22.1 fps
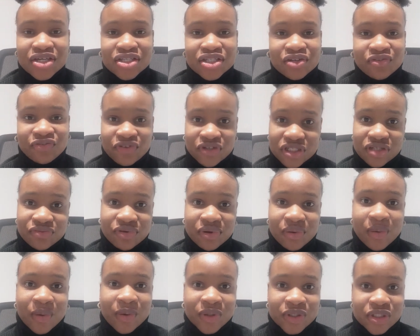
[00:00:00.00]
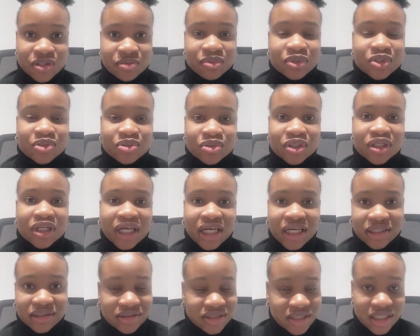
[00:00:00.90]
So first of all, we're going to be doing
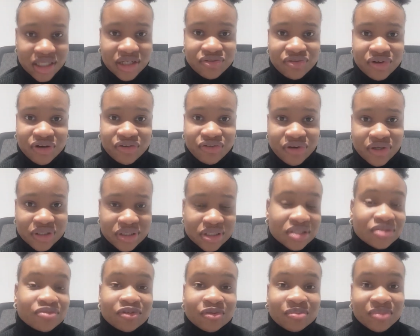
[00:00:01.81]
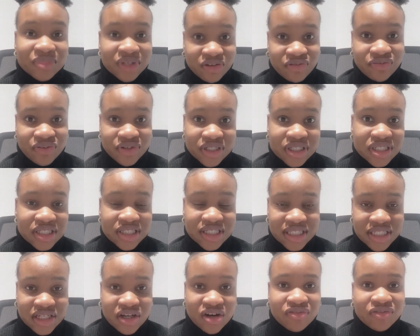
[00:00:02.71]
like taking references from Netflix
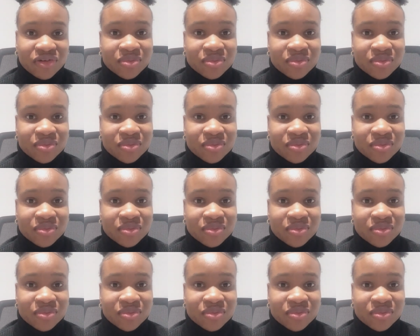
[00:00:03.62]
itself.